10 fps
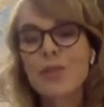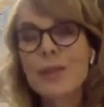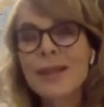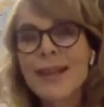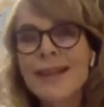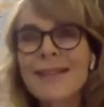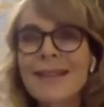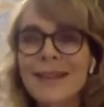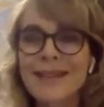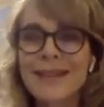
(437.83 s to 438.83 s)
to protect
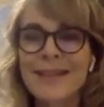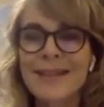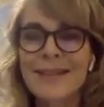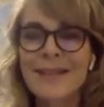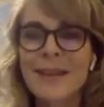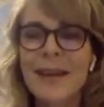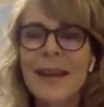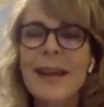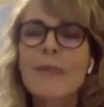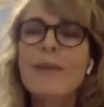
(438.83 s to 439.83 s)
the innocent.
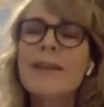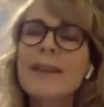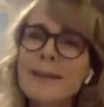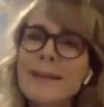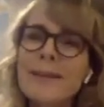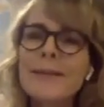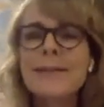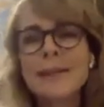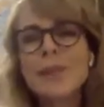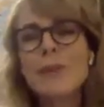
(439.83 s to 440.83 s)
In fact, the innocent
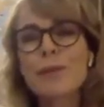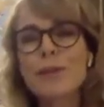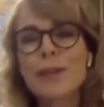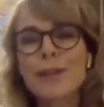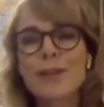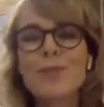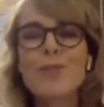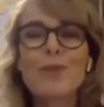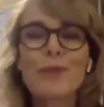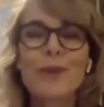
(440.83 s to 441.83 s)
need to be protected
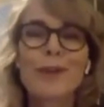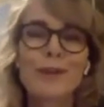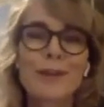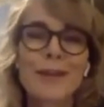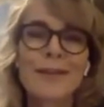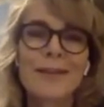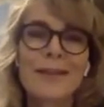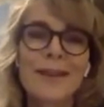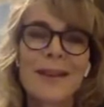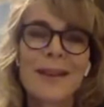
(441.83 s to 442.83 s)
more than the guilty.
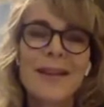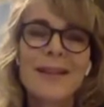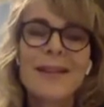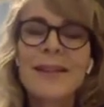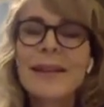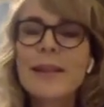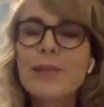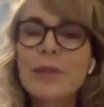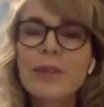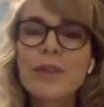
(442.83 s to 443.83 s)
D N A is
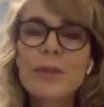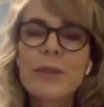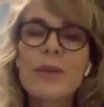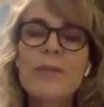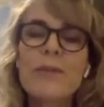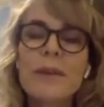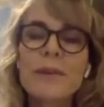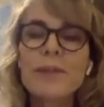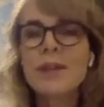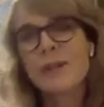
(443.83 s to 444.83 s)
proving to be one of
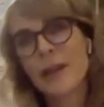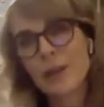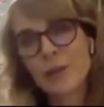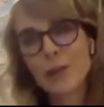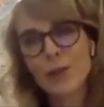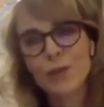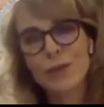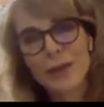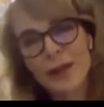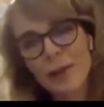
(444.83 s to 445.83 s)
the most valuable
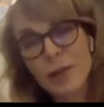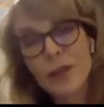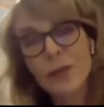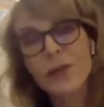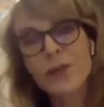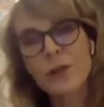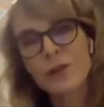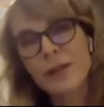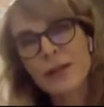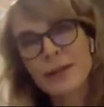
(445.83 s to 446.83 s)
tools in helping to
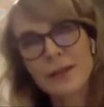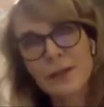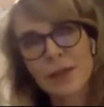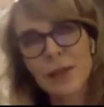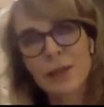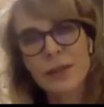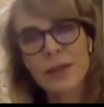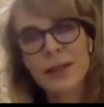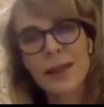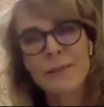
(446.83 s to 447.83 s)
exonerate innocent people
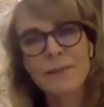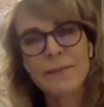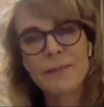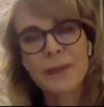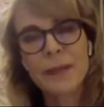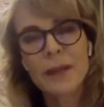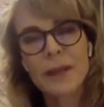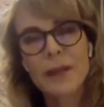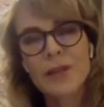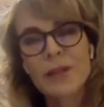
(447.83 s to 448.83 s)
today.
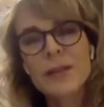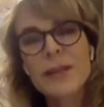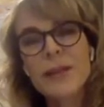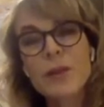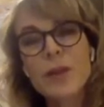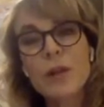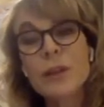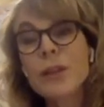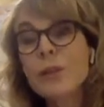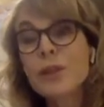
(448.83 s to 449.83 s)
To this end, we
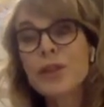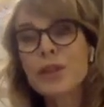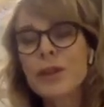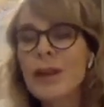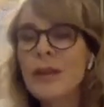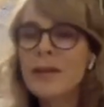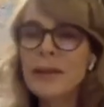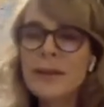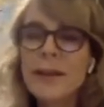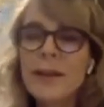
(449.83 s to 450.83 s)
lobbied to ensure that our
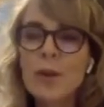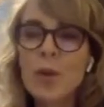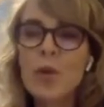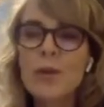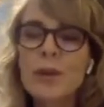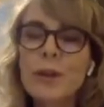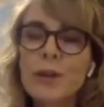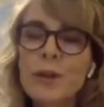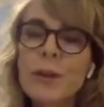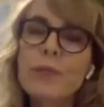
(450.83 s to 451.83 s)
D N A laws
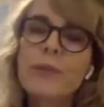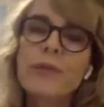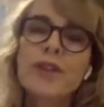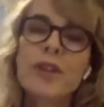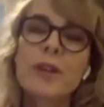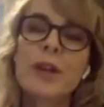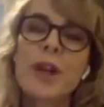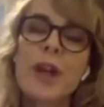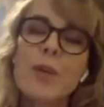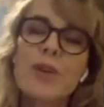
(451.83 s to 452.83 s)
included a provision
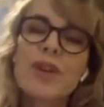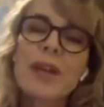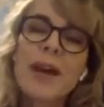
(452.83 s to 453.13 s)
which